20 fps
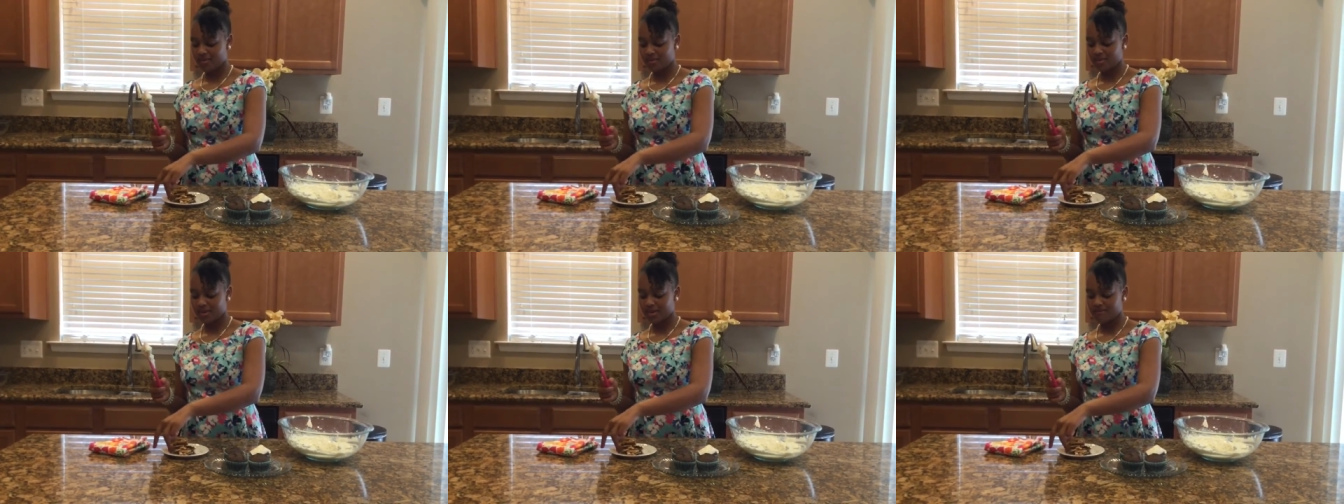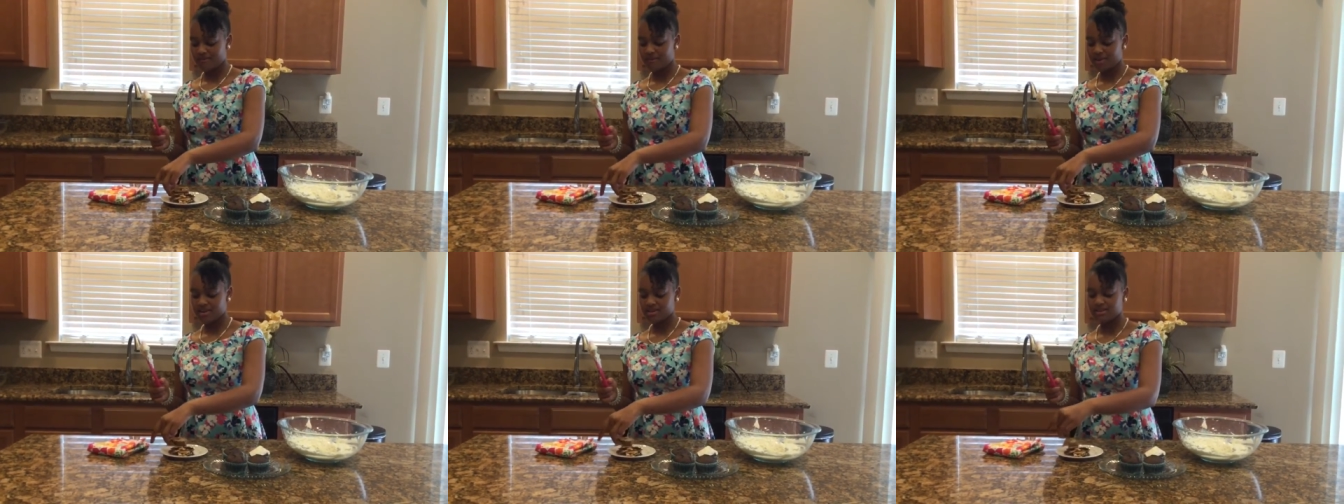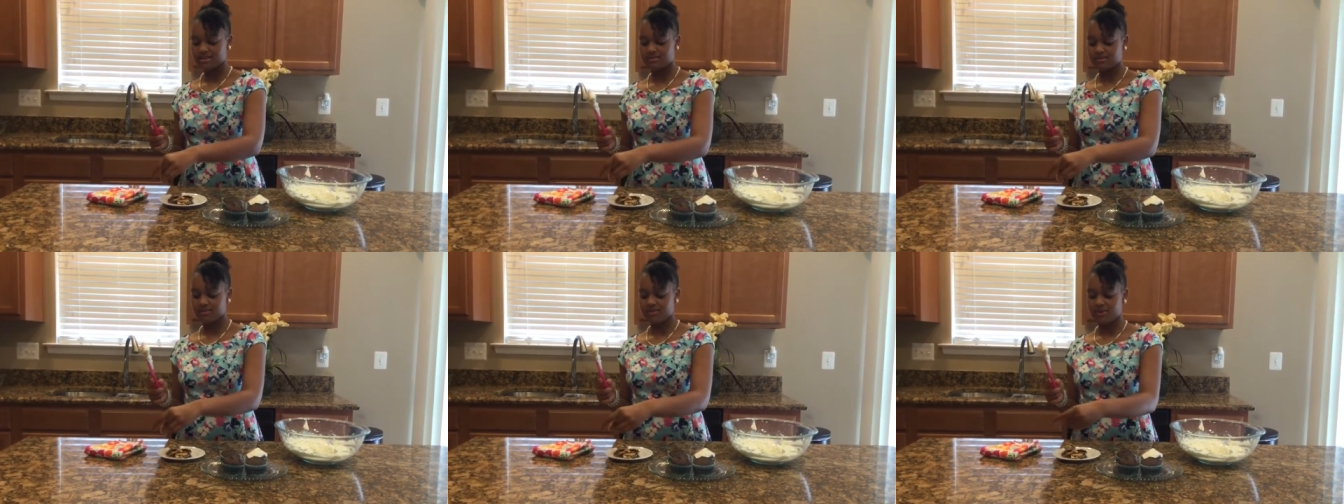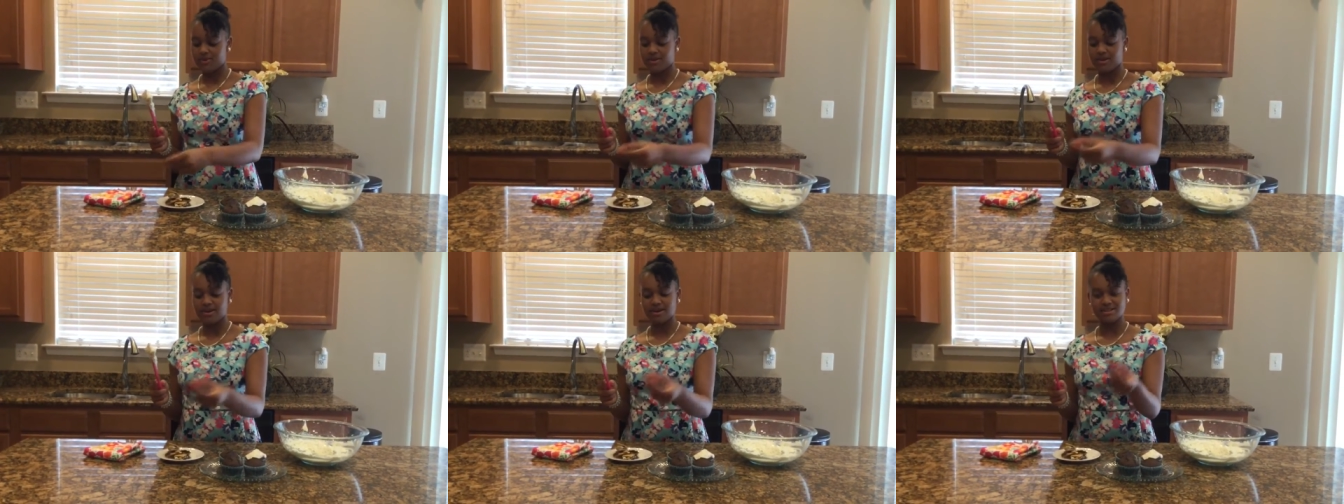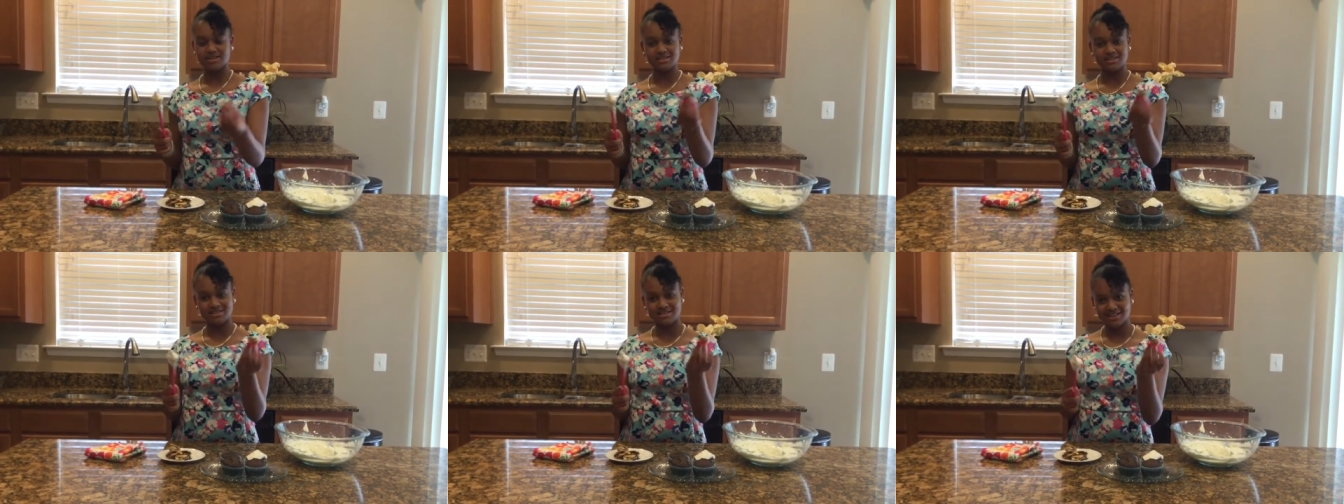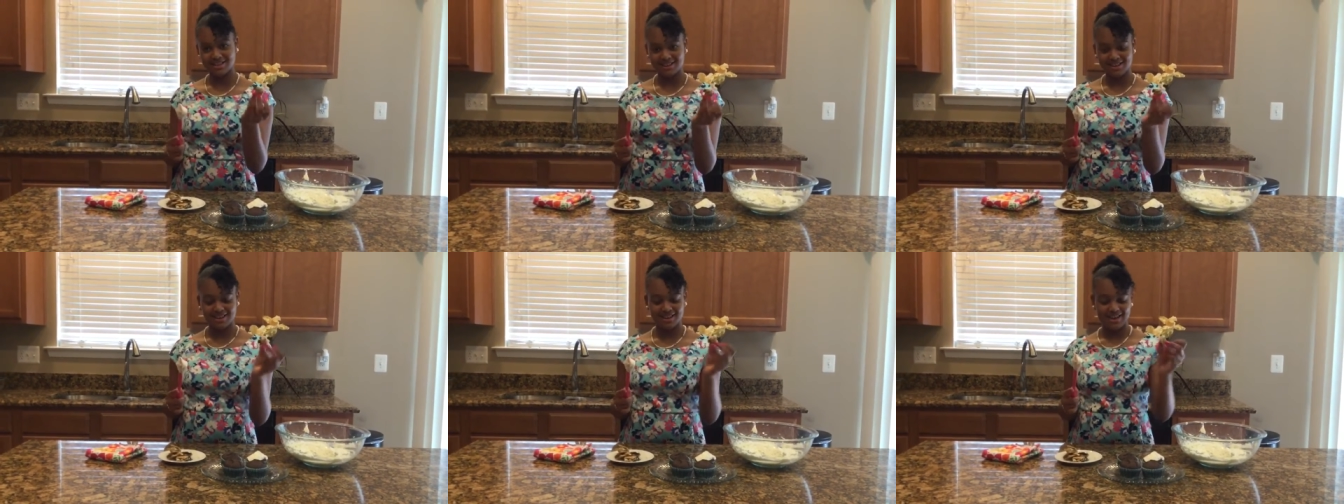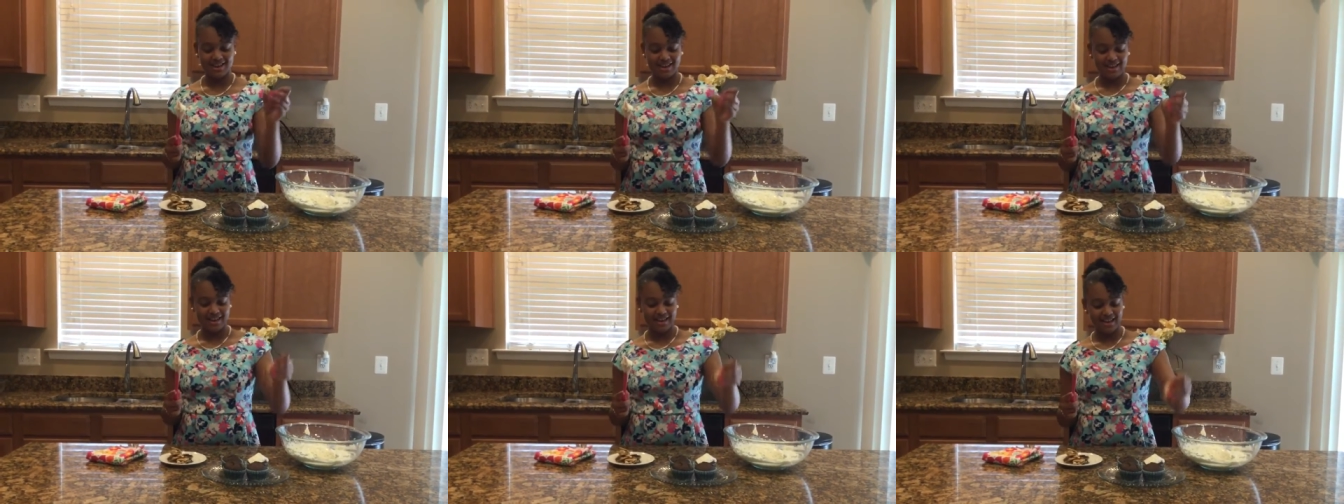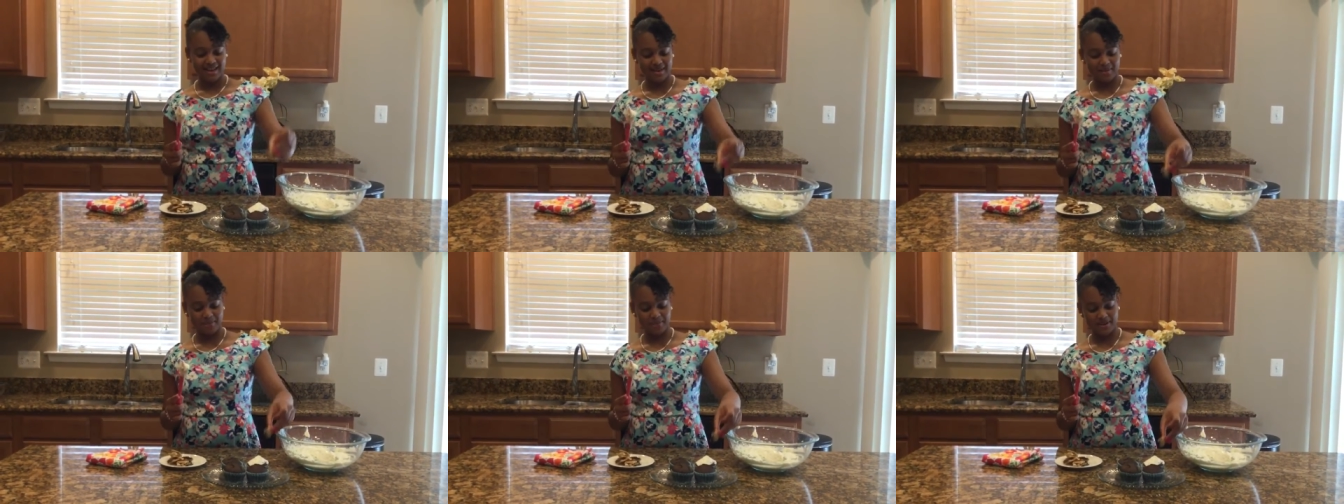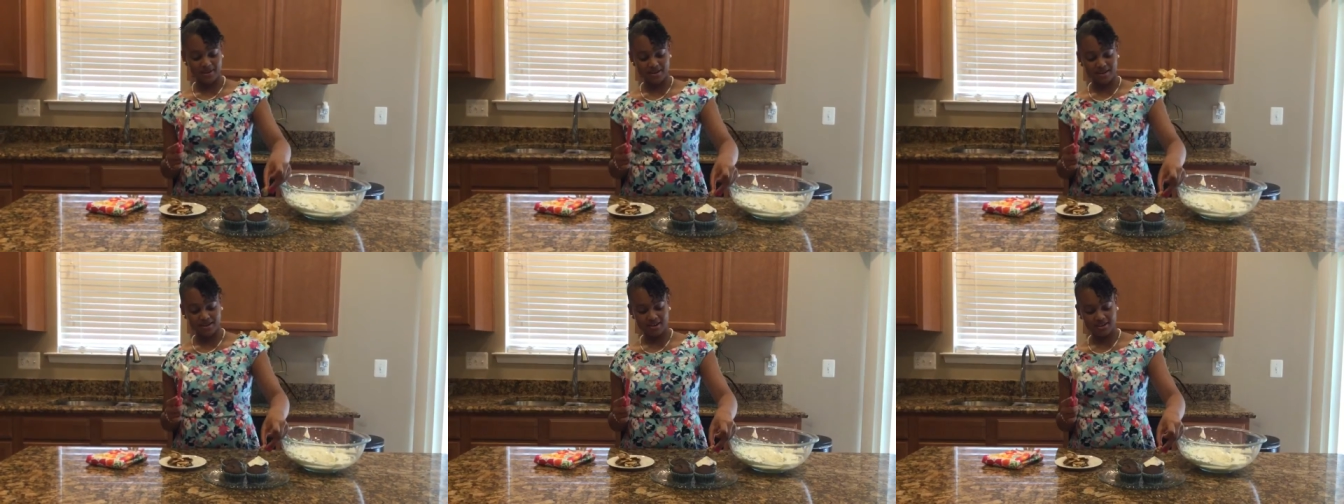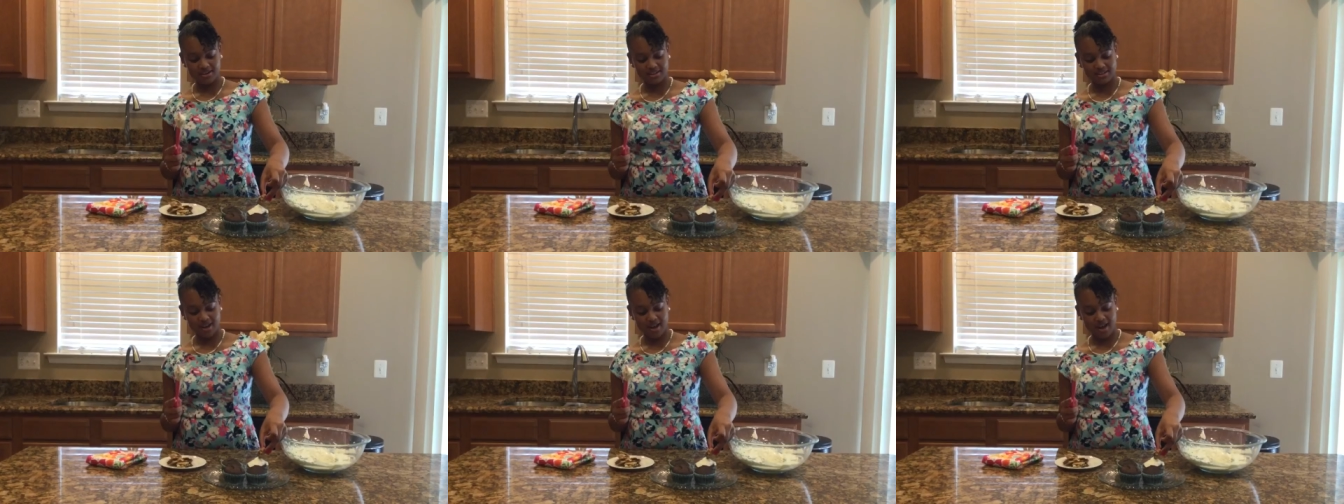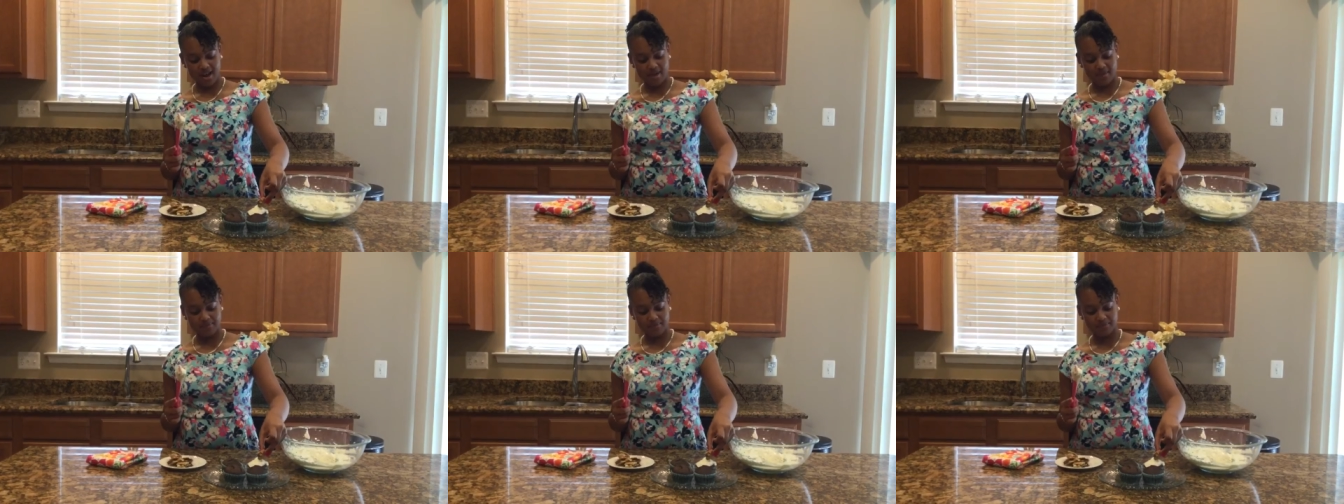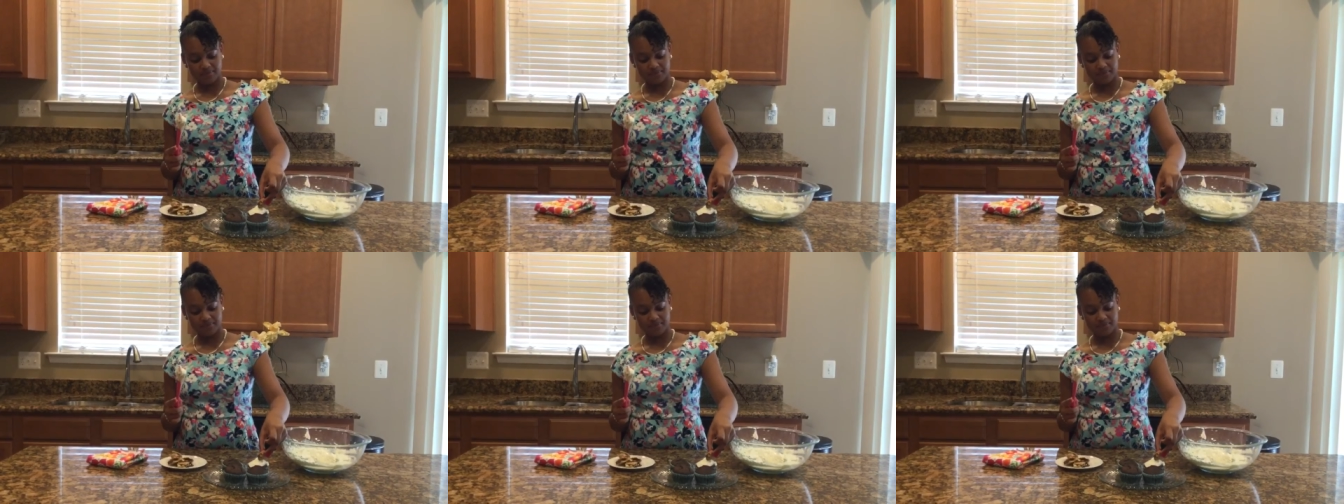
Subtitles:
one of our s'mores and put it on top.